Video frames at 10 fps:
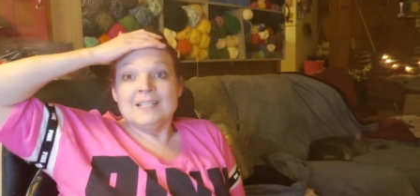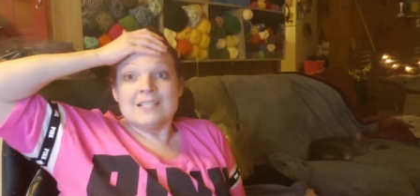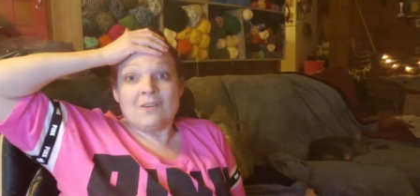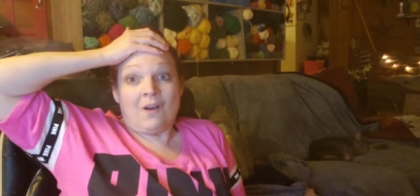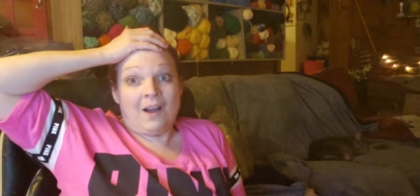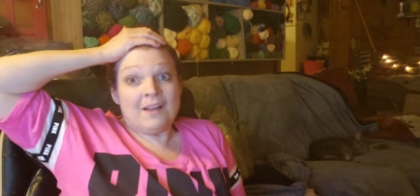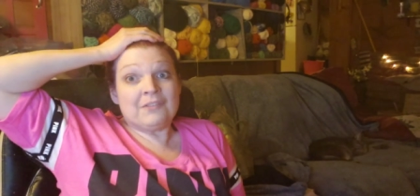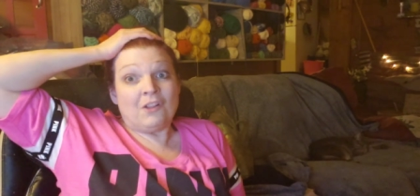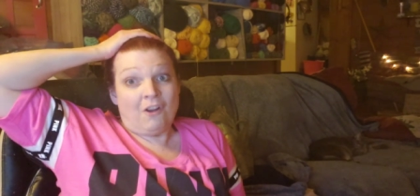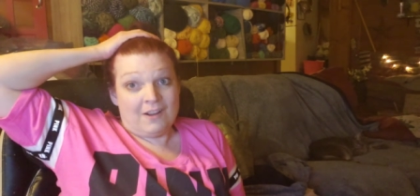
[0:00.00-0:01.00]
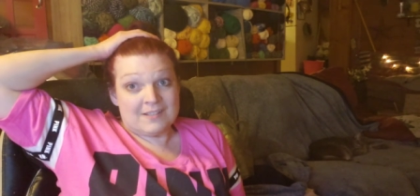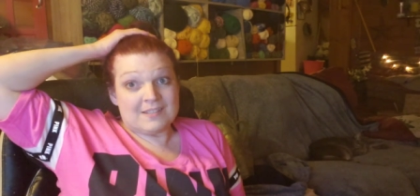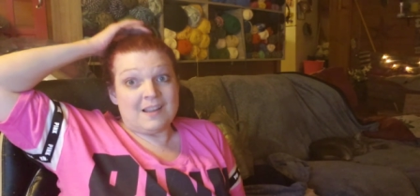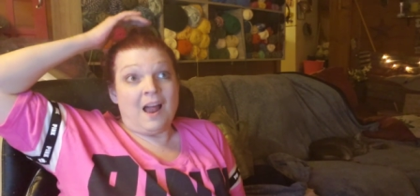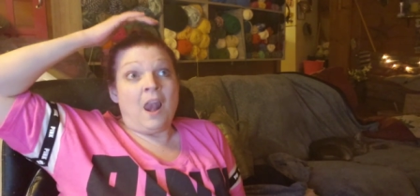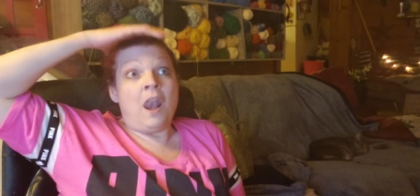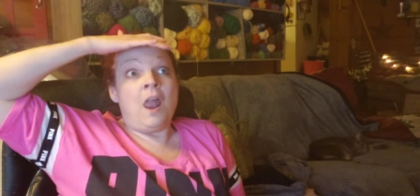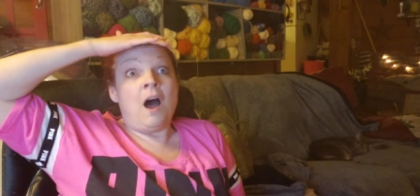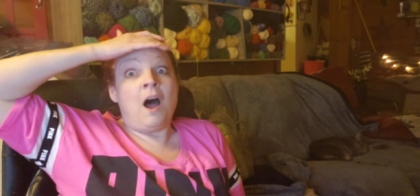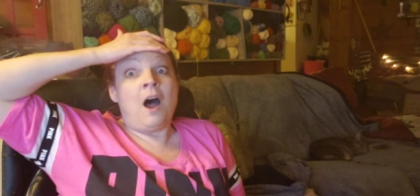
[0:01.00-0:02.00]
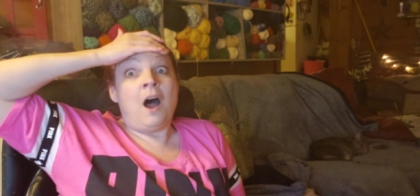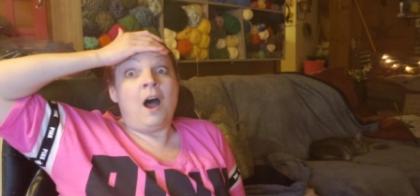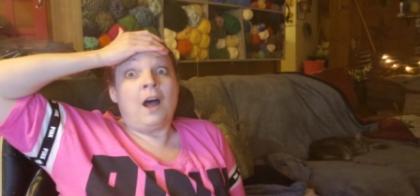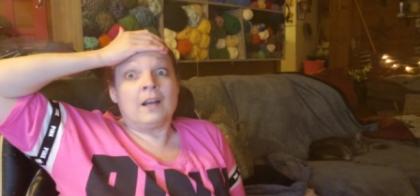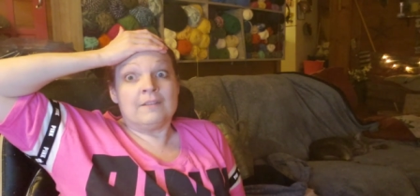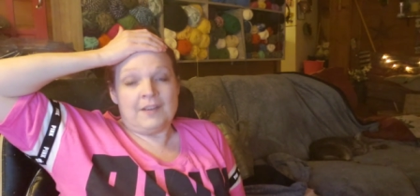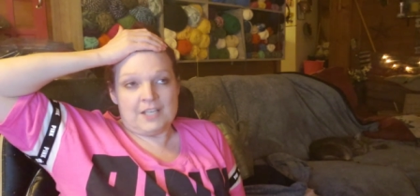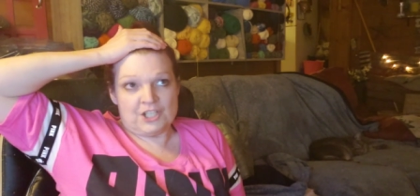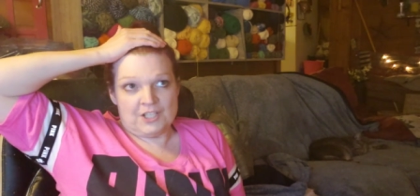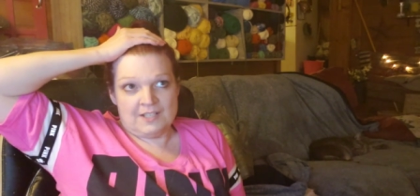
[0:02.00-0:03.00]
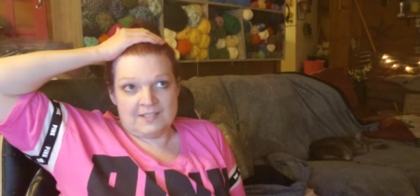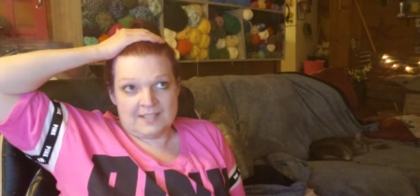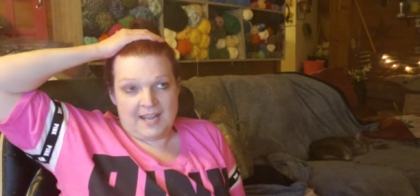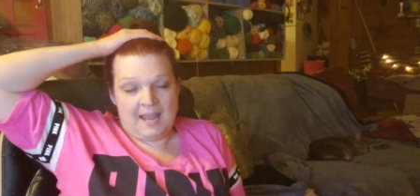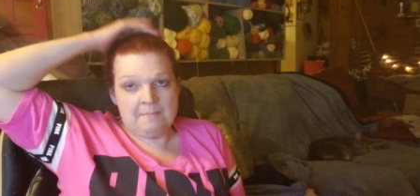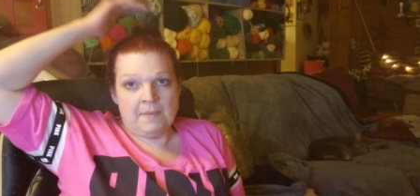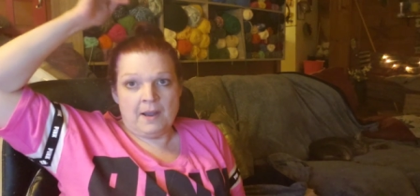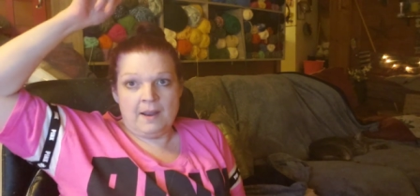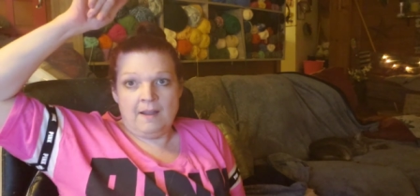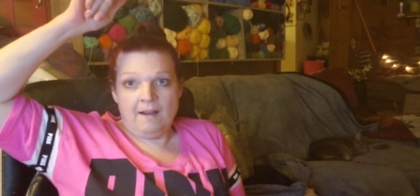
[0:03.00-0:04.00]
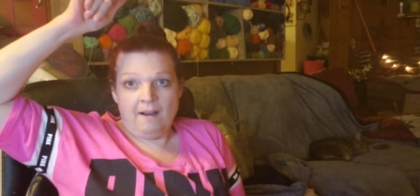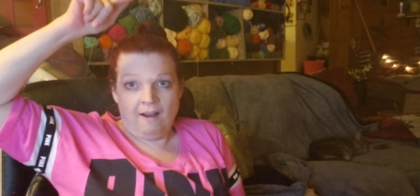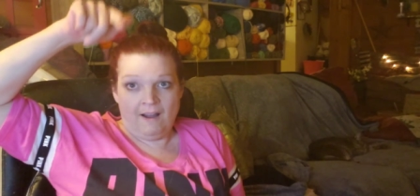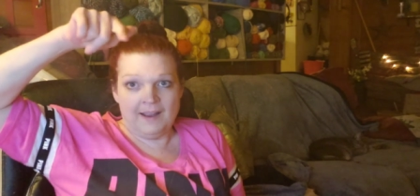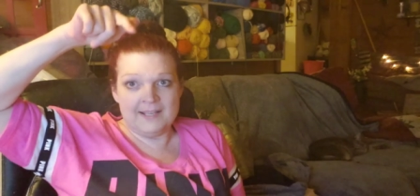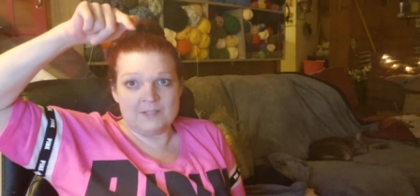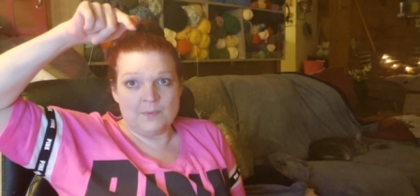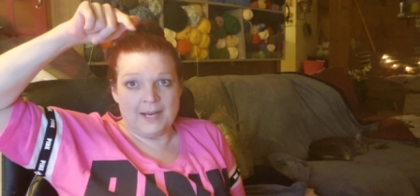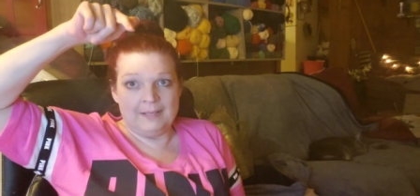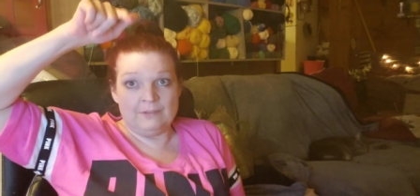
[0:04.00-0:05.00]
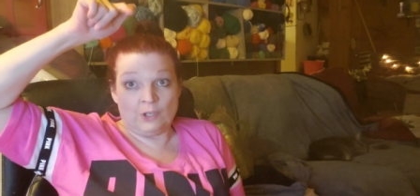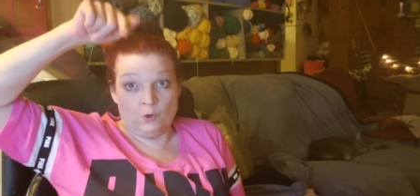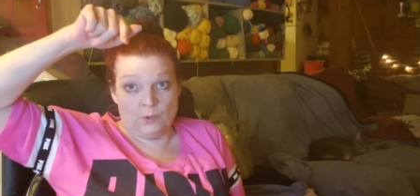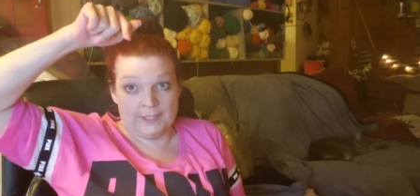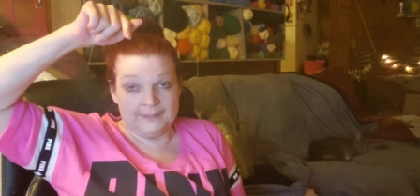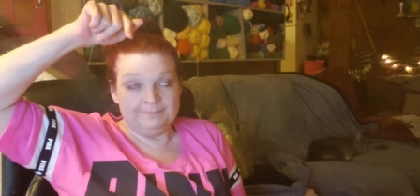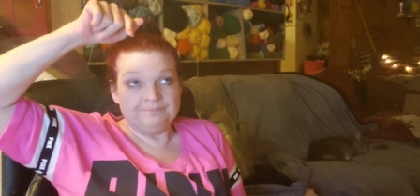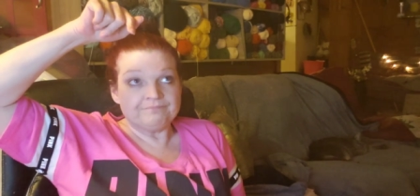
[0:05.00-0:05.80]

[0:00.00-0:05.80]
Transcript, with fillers: So I've lost a lot of inches and my highest weight recorded